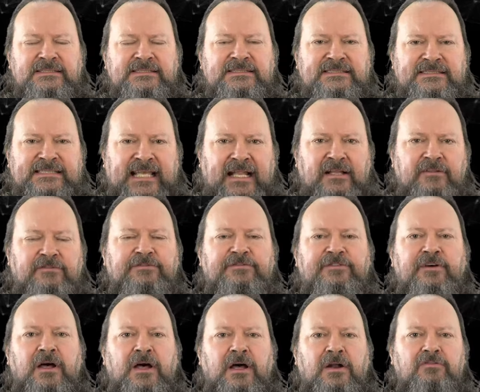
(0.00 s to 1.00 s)

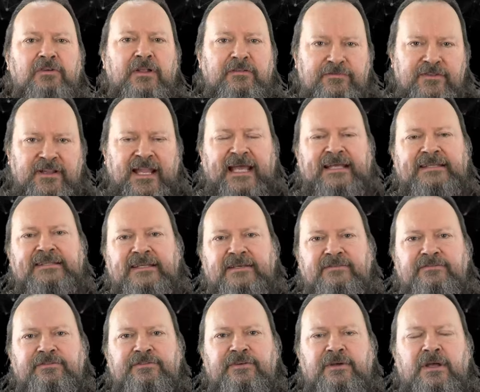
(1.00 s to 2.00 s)

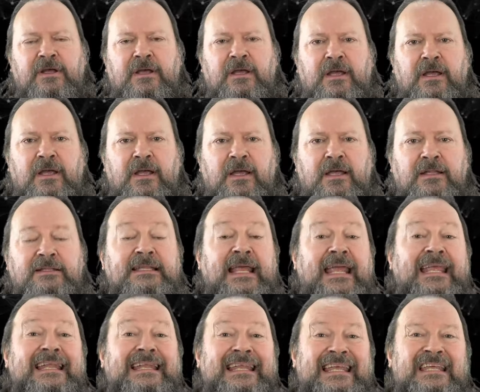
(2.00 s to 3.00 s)
self-reflective.
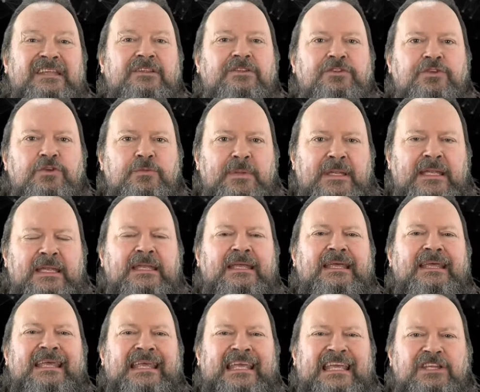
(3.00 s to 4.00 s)
They need to be
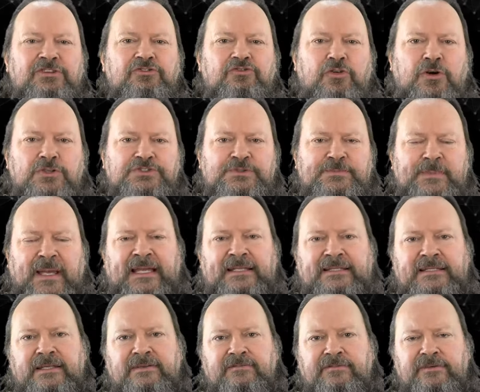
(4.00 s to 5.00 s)

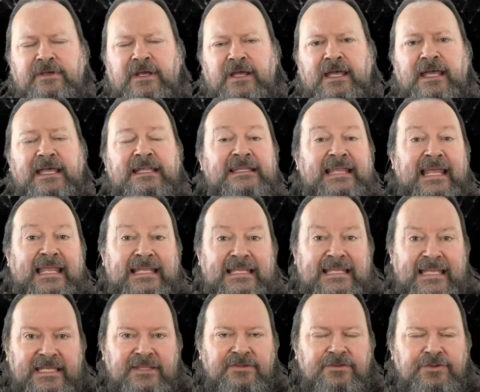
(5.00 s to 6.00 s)
introspective. They
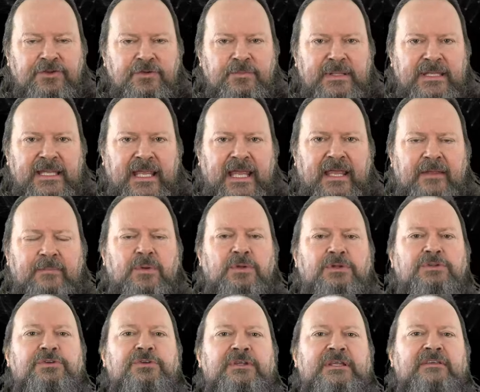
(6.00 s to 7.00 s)
need to be able
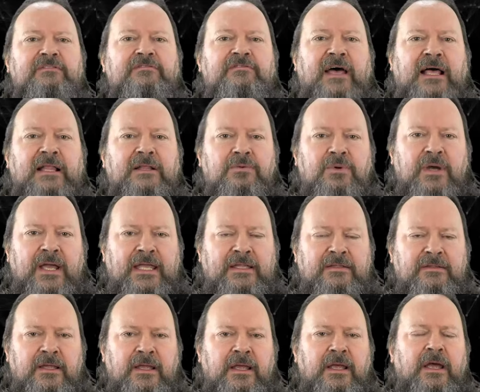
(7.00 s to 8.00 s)
to
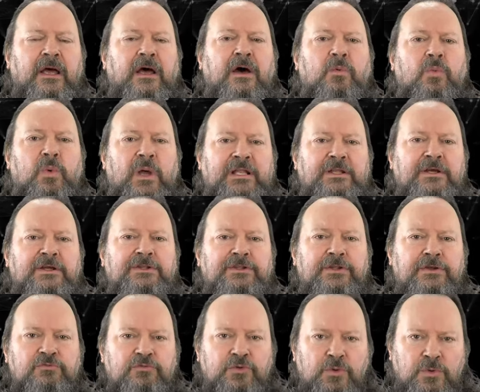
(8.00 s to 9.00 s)
evaluate whether
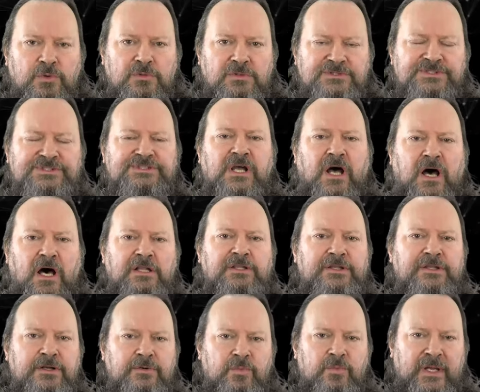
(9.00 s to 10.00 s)
the rules
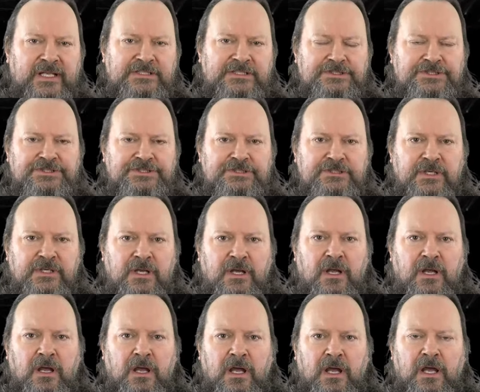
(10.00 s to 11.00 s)
under which
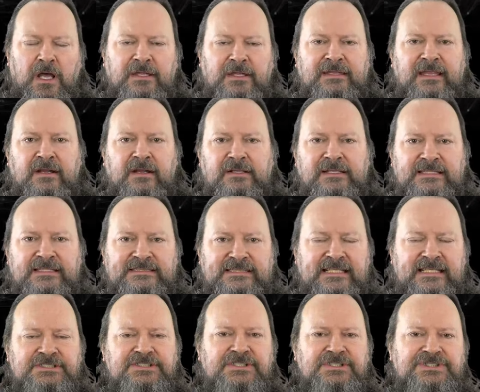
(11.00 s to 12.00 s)
their
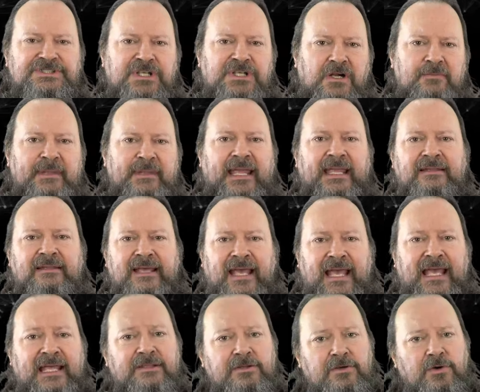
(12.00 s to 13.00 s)
decisions are made
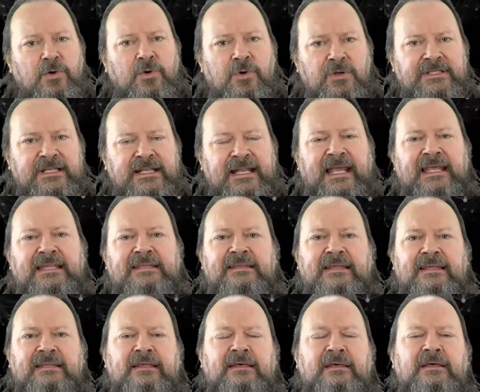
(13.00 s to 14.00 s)
and
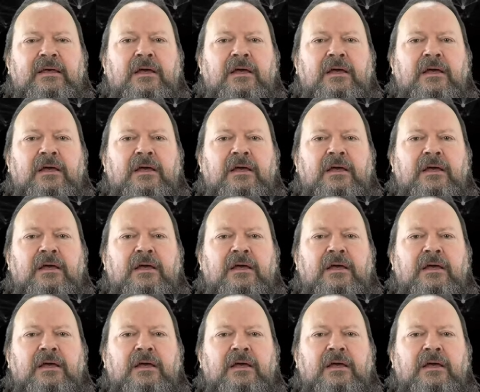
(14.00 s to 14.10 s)
coordinated